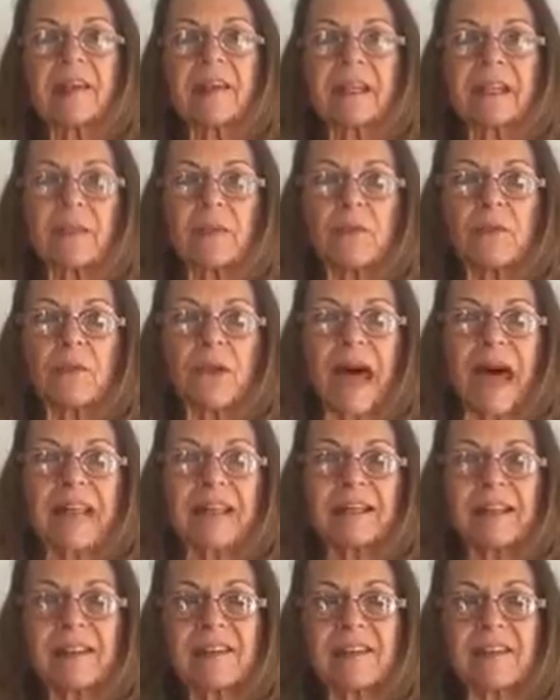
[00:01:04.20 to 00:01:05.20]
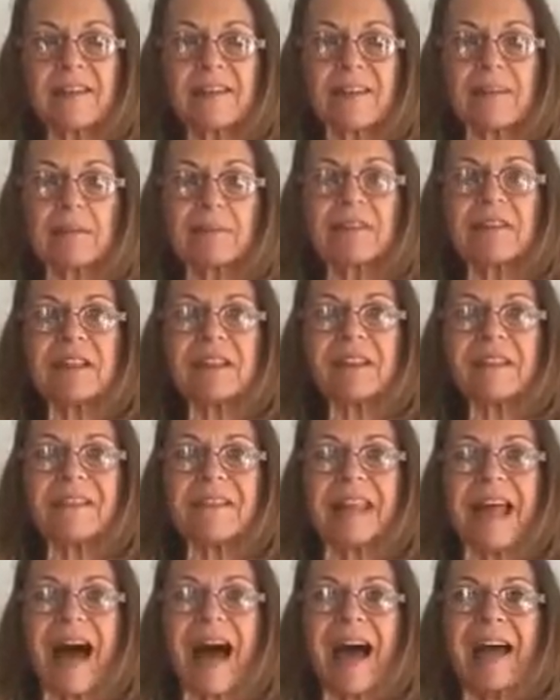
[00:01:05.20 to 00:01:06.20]
the lymphatic system does
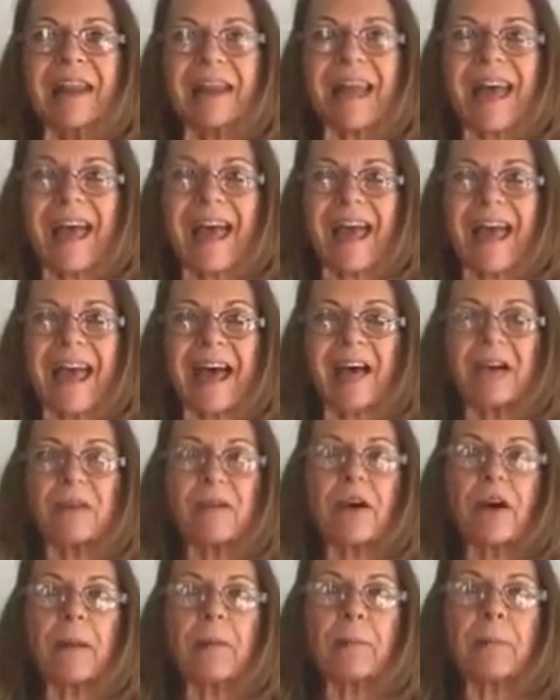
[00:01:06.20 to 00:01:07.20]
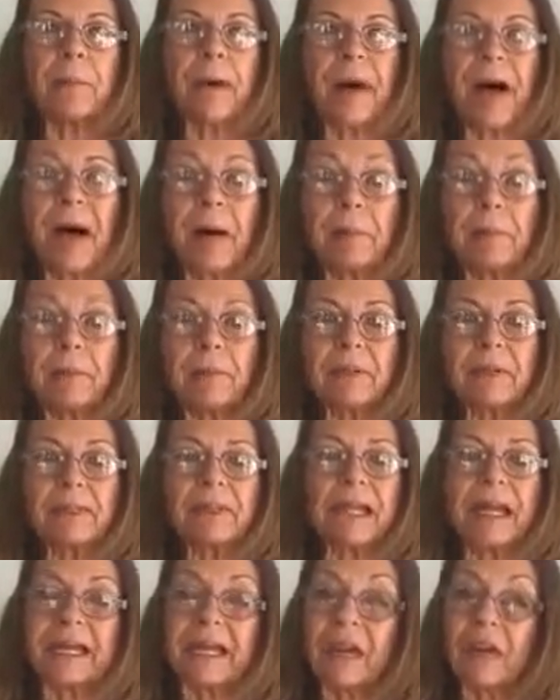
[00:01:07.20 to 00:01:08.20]
not have a pump
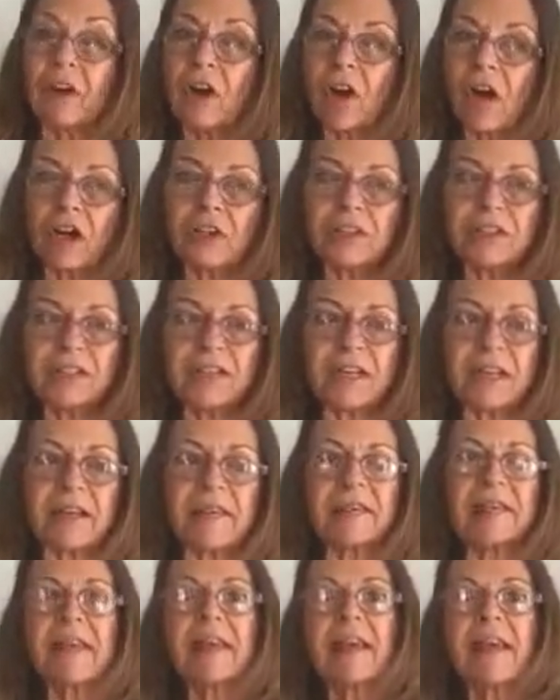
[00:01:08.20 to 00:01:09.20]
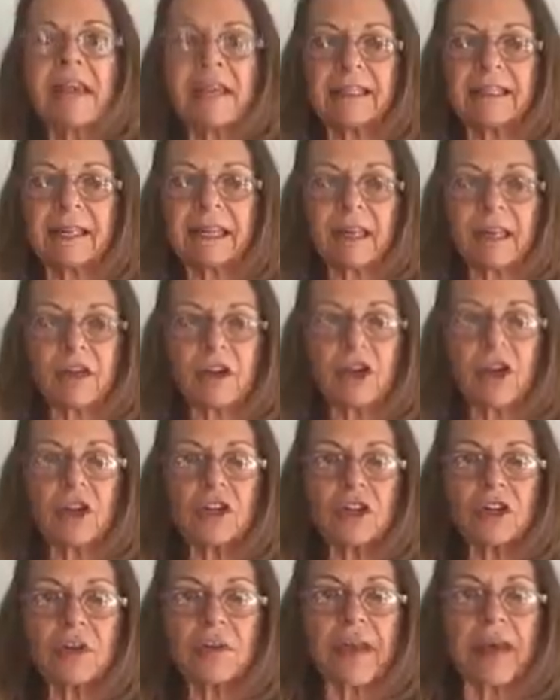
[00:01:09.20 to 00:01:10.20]
like our heart does and like our
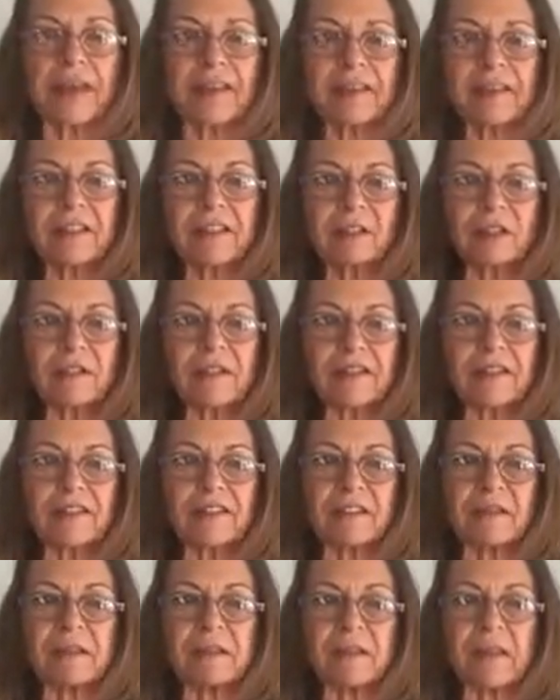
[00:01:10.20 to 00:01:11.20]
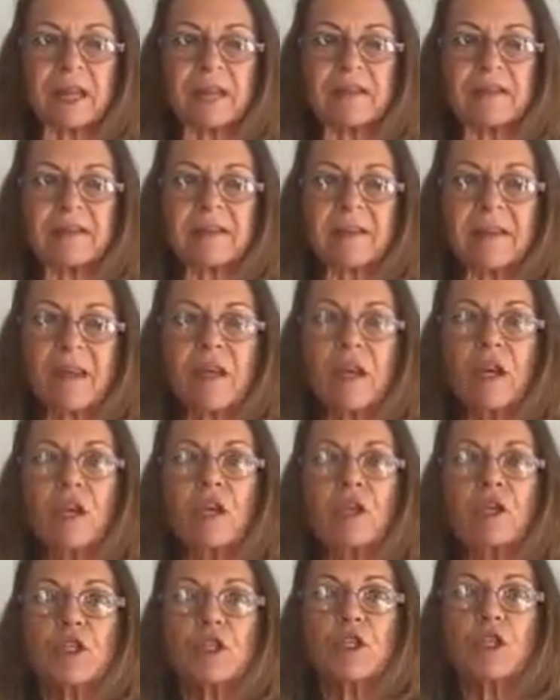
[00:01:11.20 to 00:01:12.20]
cardiovascular system does.
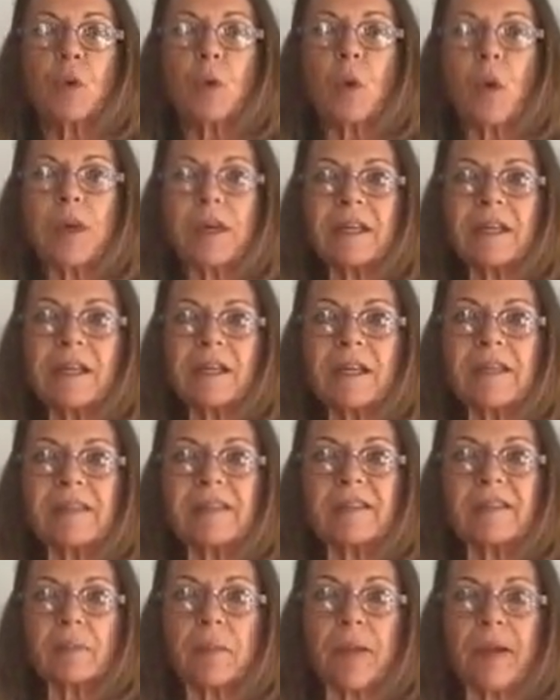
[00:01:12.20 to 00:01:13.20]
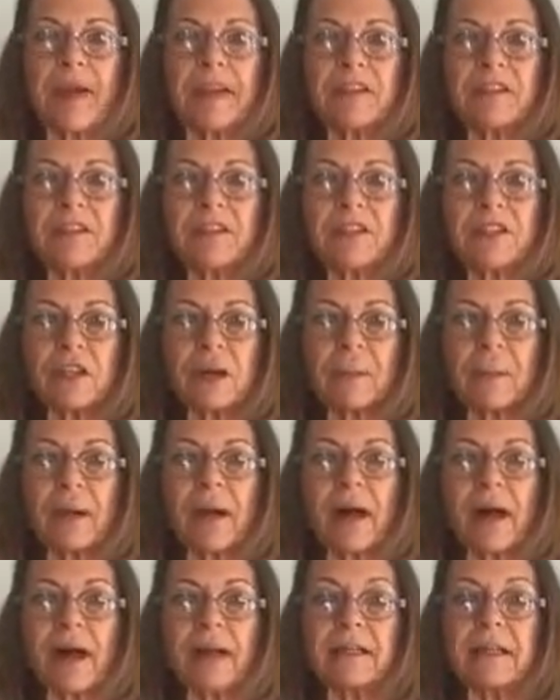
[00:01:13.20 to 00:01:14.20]
So what it is dependent
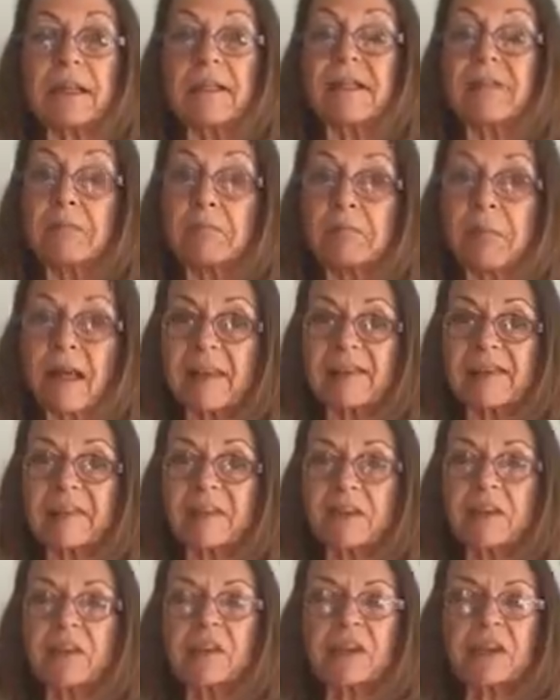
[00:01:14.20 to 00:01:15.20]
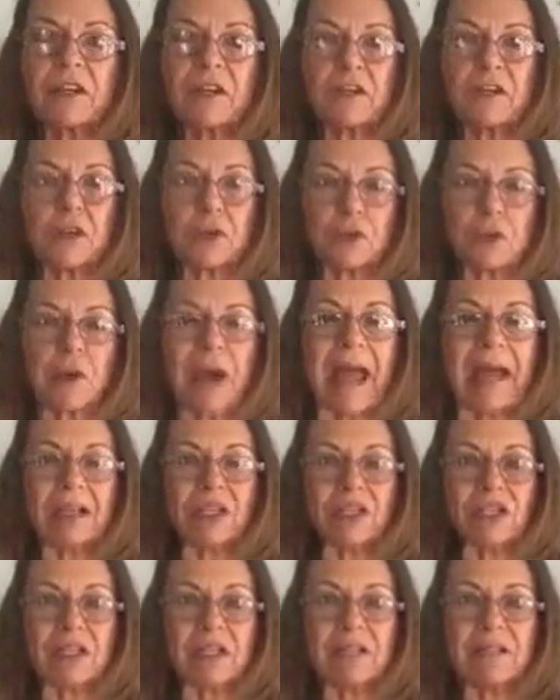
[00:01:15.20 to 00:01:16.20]
upon is muscle
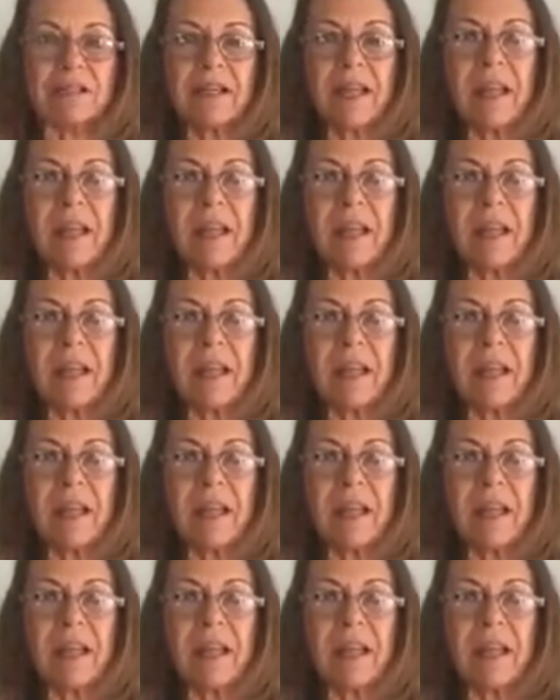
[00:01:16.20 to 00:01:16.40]
contraction.